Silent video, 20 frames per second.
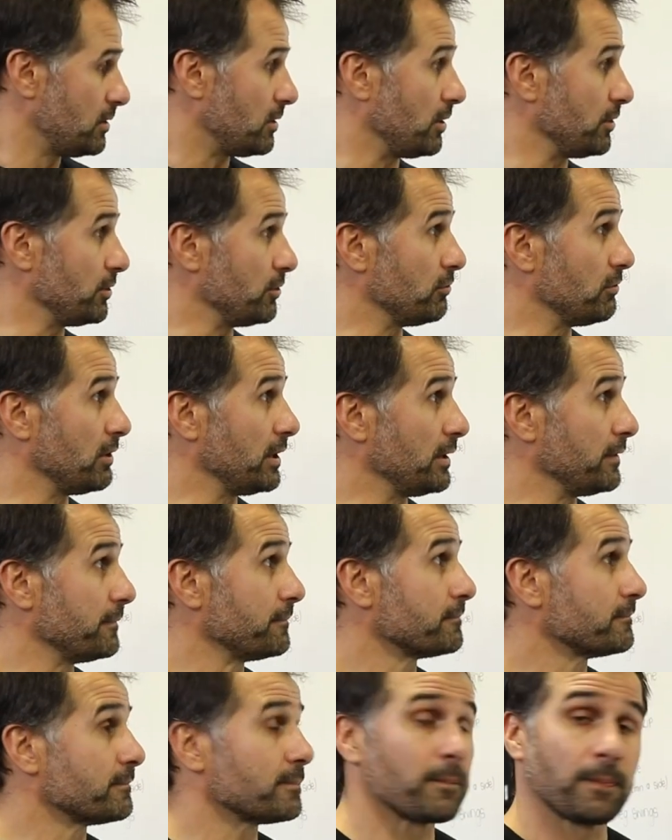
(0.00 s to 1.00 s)
on your run.
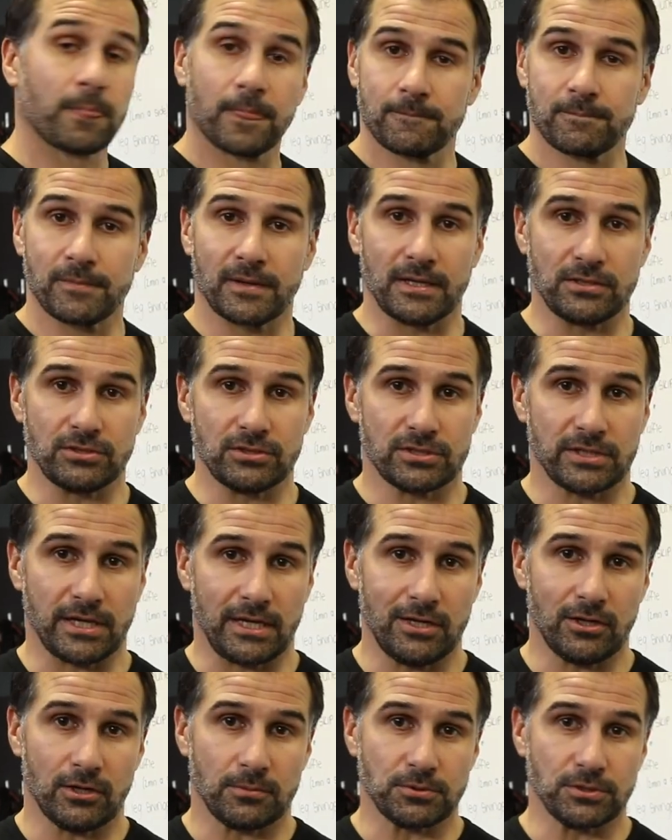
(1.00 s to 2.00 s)
That's your
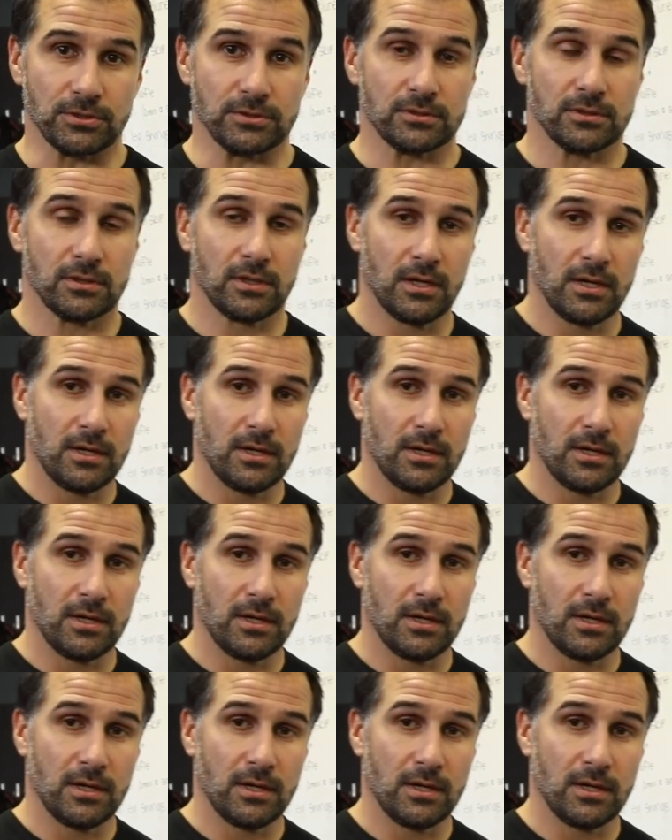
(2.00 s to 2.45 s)
scaling options.